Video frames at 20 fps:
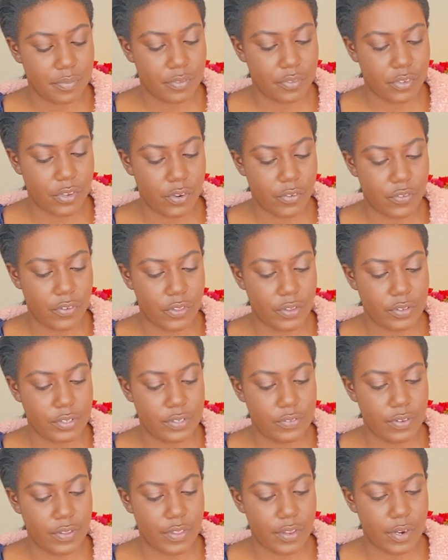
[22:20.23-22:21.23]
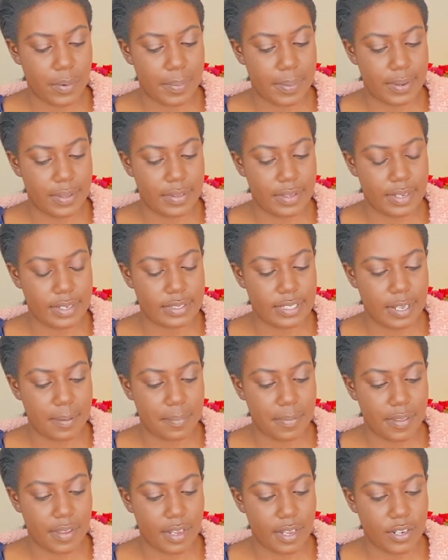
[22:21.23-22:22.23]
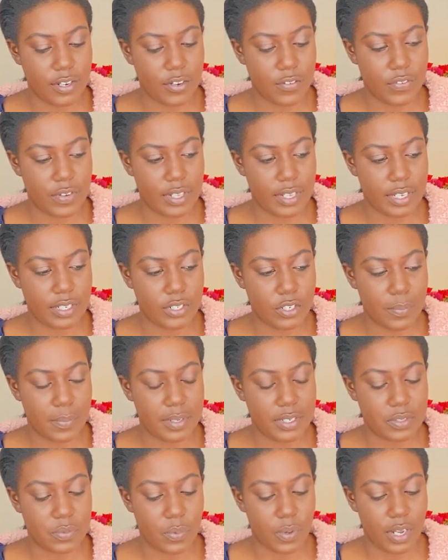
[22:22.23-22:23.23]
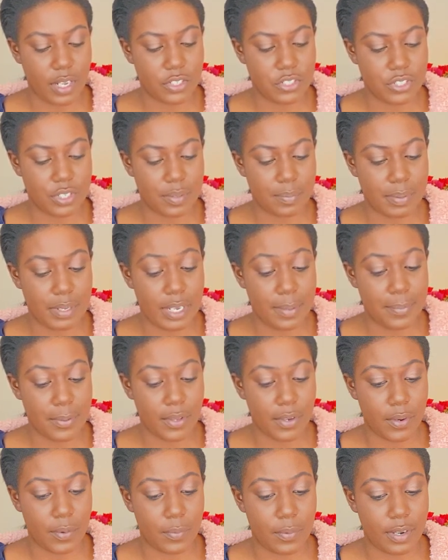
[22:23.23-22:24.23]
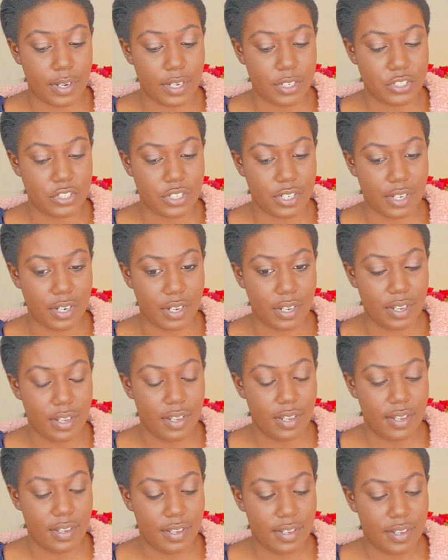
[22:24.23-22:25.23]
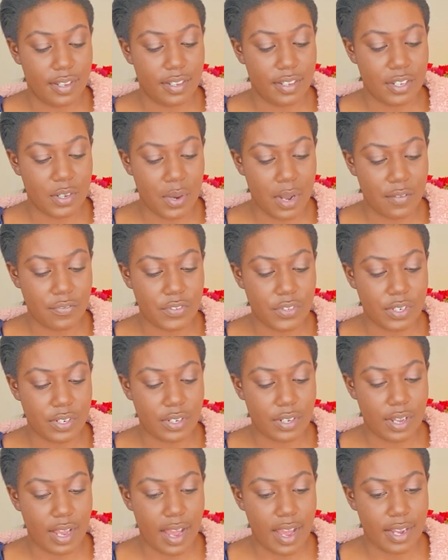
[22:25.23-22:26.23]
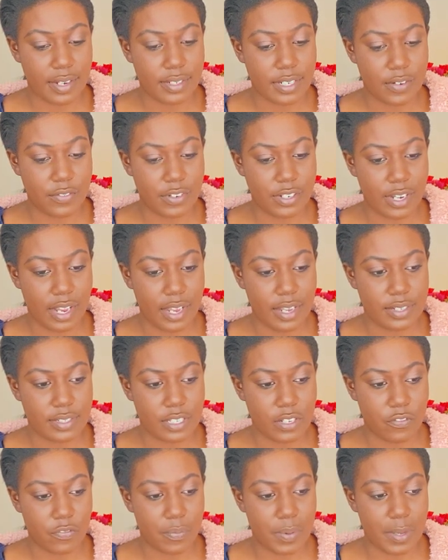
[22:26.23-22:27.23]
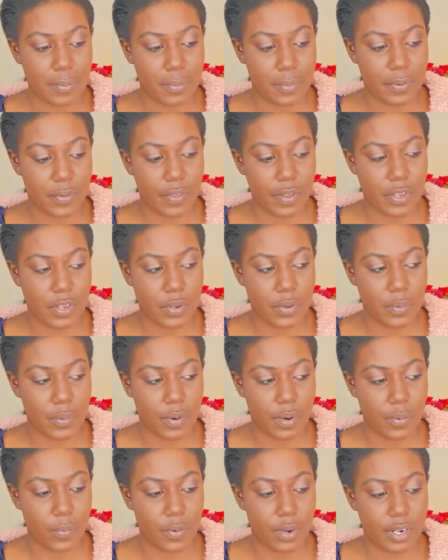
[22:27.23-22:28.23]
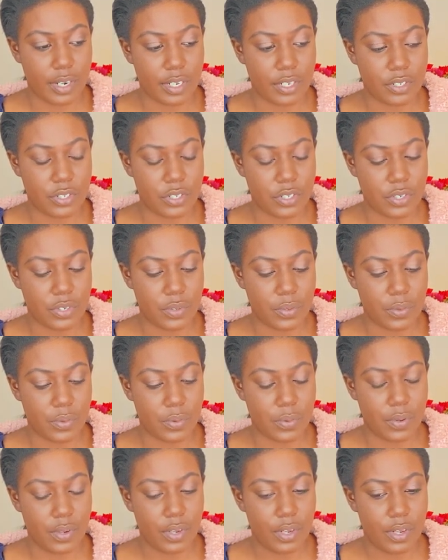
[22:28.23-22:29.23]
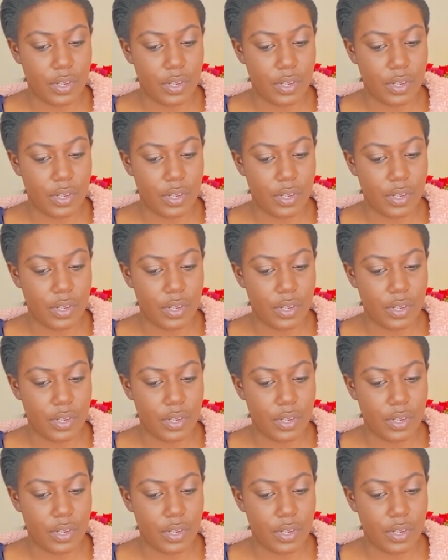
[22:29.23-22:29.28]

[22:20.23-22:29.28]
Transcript: So for those of you that are building something and you feel like nobody's watching, people are watching. You have to act every day as if people that you are wanting to,